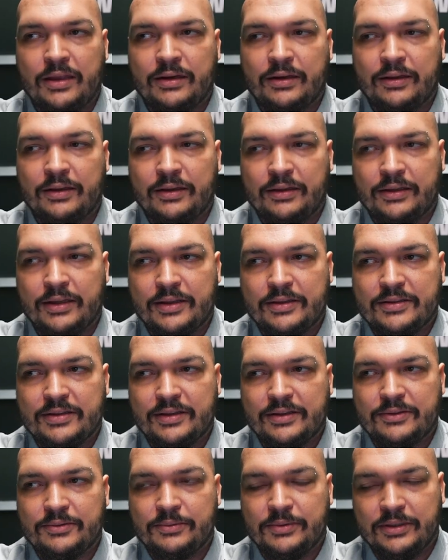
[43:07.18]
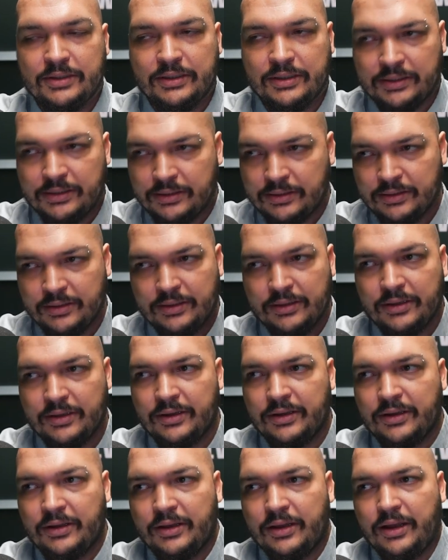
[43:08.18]
I think that's, that's really
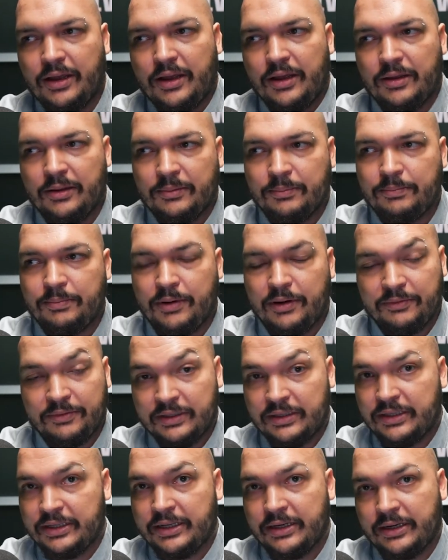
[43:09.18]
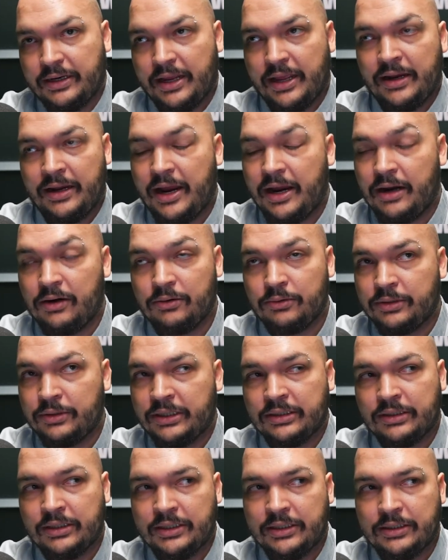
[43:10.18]
um, perfectly and, and
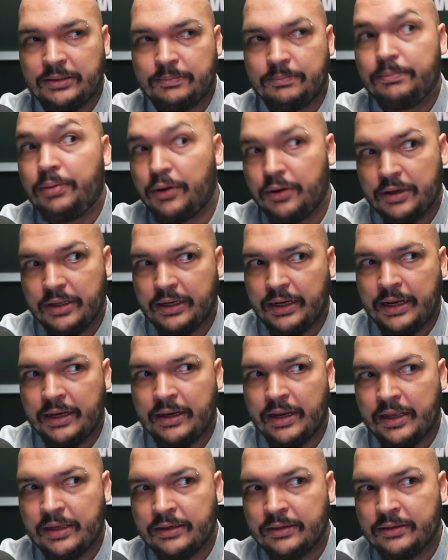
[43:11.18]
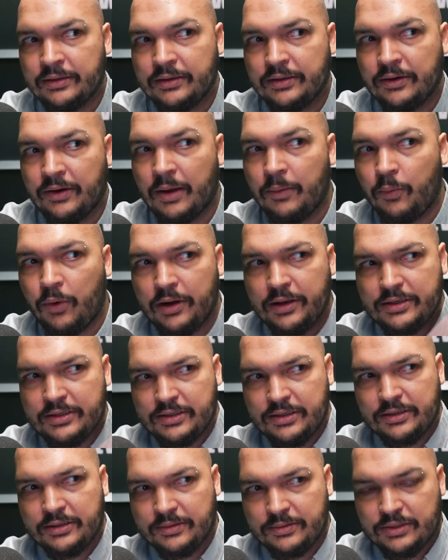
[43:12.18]
harrowingly put. And, and, you know, I wanted
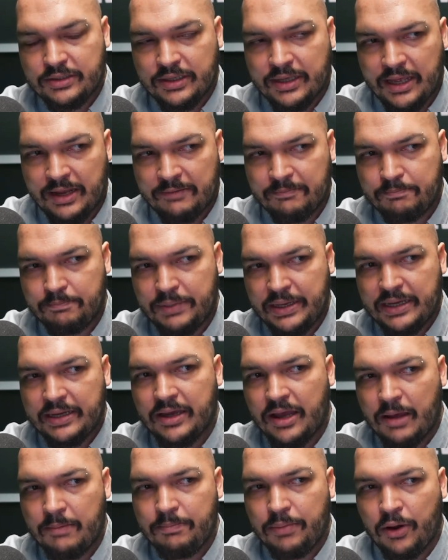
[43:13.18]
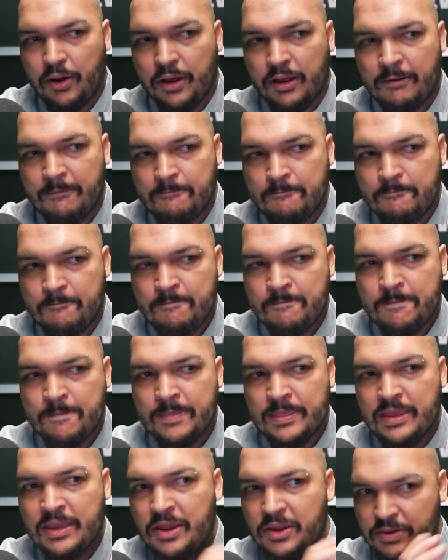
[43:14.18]
to, to kind of pick up on,
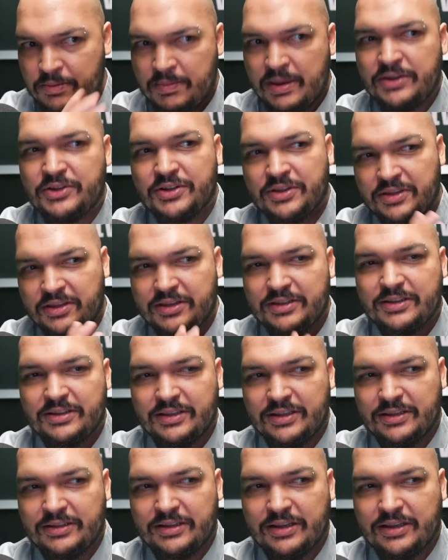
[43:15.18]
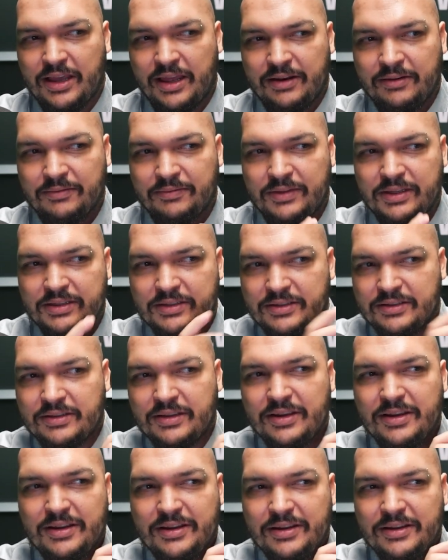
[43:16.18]
you know, you mentioned this, this kind of these,
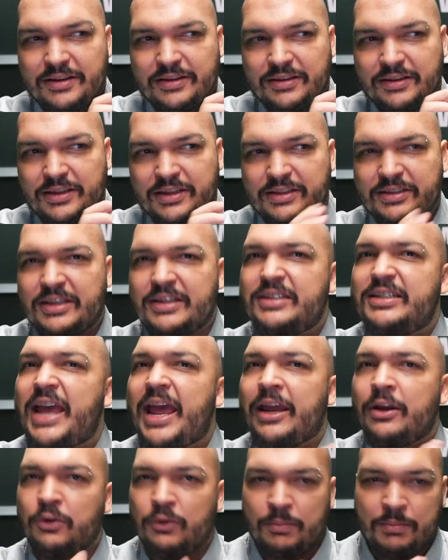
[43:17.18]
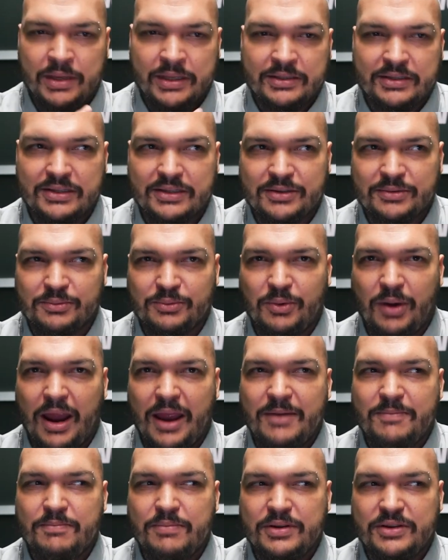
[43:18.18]
these entanglements,
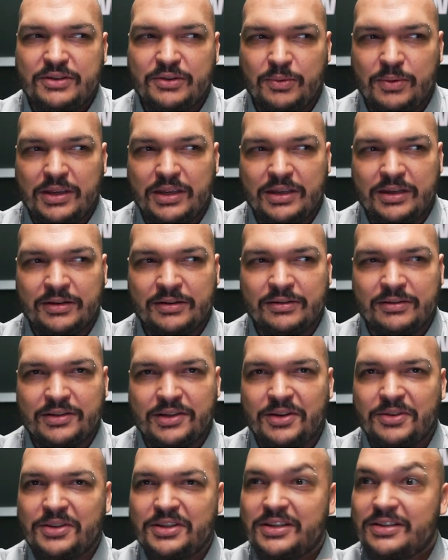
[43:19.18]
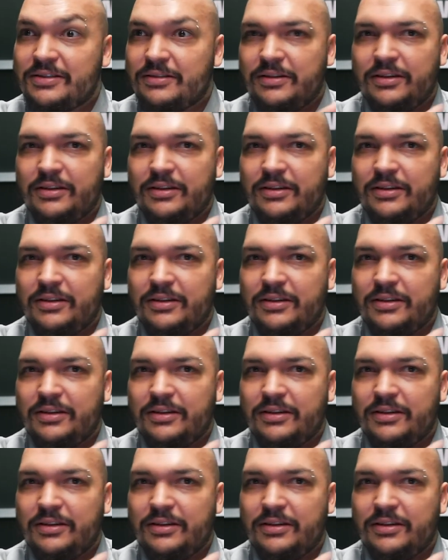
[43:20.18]
right, between, you know, the